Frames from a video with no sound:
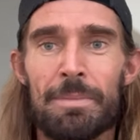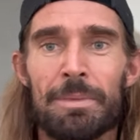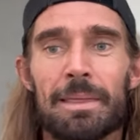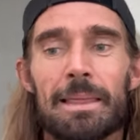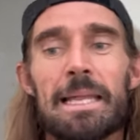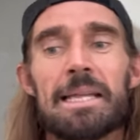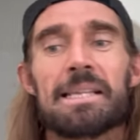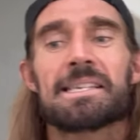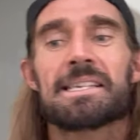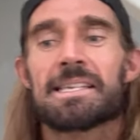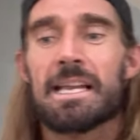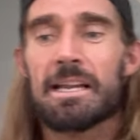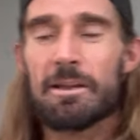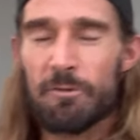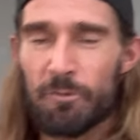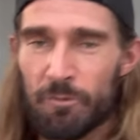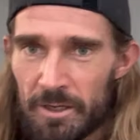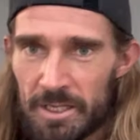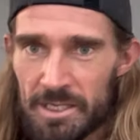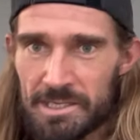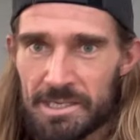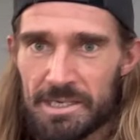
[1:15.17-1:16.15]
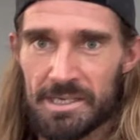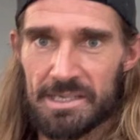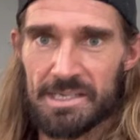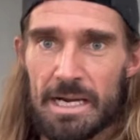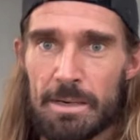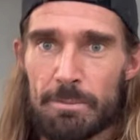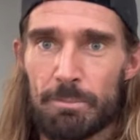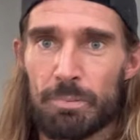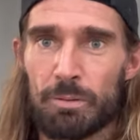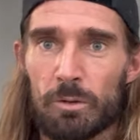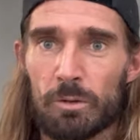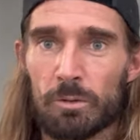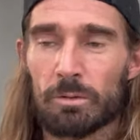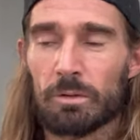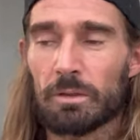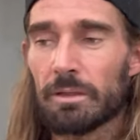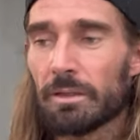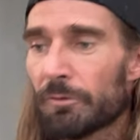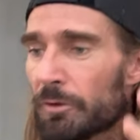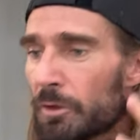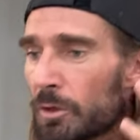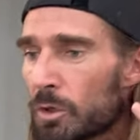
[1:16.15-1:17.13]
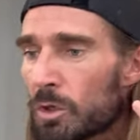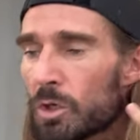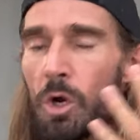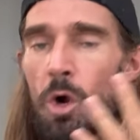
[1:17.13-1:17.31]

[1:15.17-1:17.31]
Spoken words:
Let's say for this example, if you